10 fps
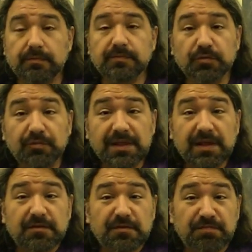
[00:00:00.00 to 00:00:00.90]
So
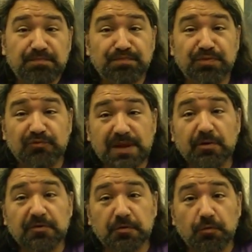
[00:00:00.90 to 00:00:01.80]
really it's 3
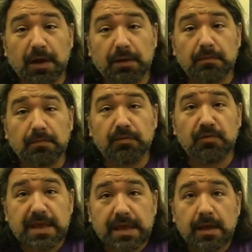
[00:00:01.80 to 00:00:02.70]
books in one, to
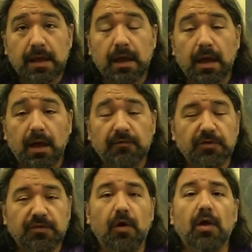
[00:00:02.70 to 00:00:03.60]
me.
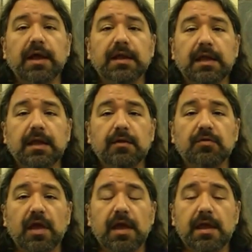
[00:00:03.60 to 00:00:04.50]
First of all, it
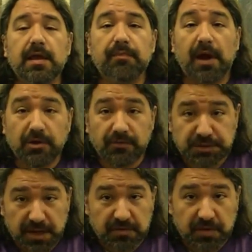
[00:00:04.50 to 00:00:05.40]
is a bio of
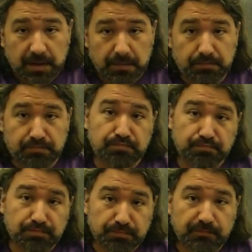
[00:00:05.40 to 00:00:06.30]
Jay-Z.
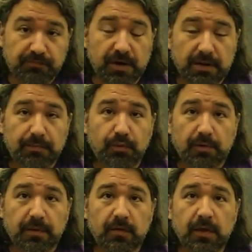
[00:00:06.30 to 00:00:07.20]
Fairly
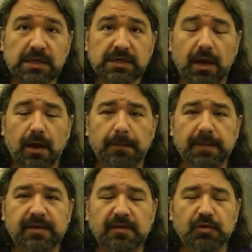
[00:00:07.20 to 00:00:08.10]
important.
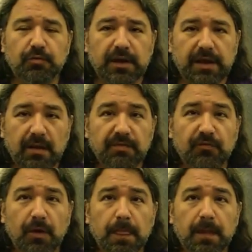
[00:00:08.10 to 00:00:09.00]
Tells you where he comes
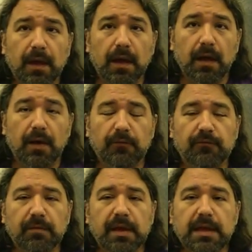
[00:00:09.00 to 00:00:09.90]
from
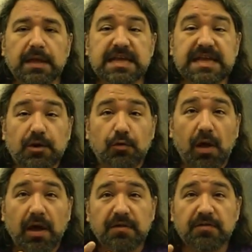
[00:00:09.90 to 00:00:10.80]
a
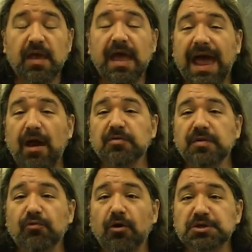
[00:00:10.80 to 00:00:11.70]
ghettoized
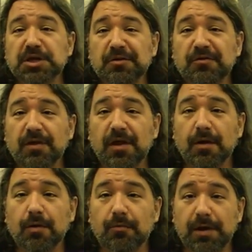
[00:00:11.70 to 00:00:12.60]
housing project
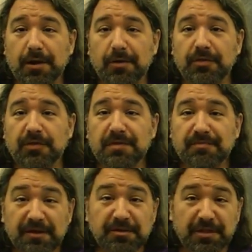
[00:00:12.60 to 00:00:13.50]
where the
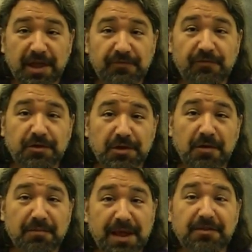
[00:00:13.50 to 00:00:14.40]
best life for
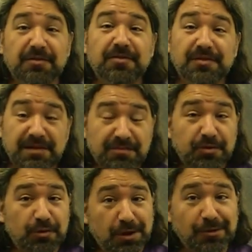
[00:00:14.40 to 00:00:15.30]
young men seems
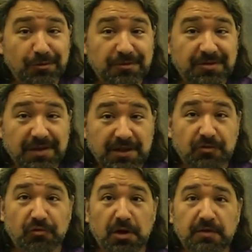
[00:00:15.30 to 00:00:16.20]
to include selling
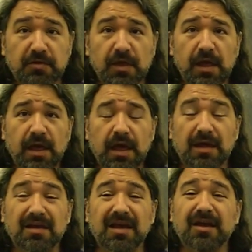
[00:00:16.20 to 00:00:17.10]
drugs.
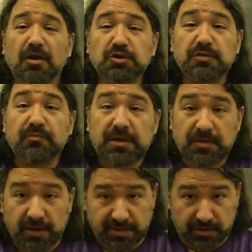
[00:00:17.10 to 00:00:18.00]
A culture that breeds
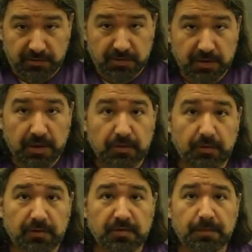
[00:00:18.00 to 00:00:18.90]
hustlers, in other
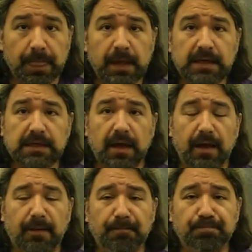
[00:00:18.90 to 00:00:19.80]
words.
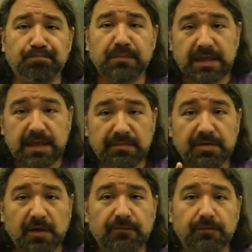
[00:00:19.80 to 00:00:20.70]
He
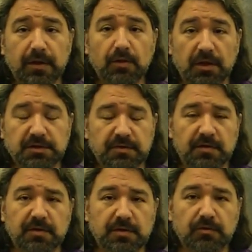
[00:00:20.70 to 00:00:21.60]
himself acknowledges
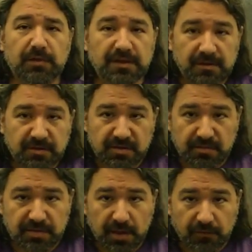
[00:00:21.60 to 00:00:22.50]
this. He doesn't really distance
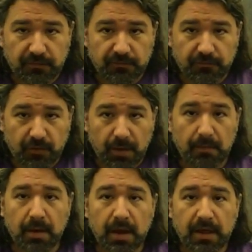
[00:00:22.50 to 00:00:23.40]
himself
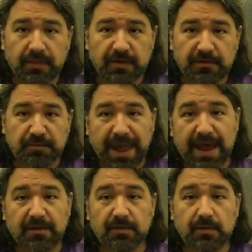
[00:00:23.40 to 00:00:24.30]
from this
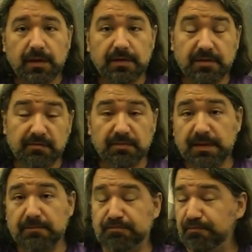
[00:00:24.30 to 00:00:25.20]
past. He seems to
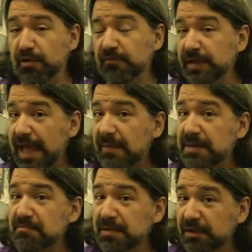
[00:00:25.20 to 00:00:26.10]
be perfectly
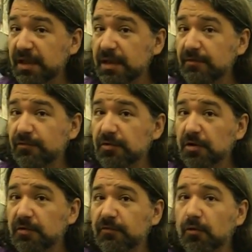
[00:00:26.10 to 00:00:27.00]
happy milking it for his
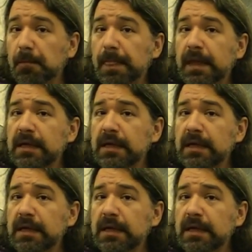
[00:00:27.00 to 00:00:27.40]
art form,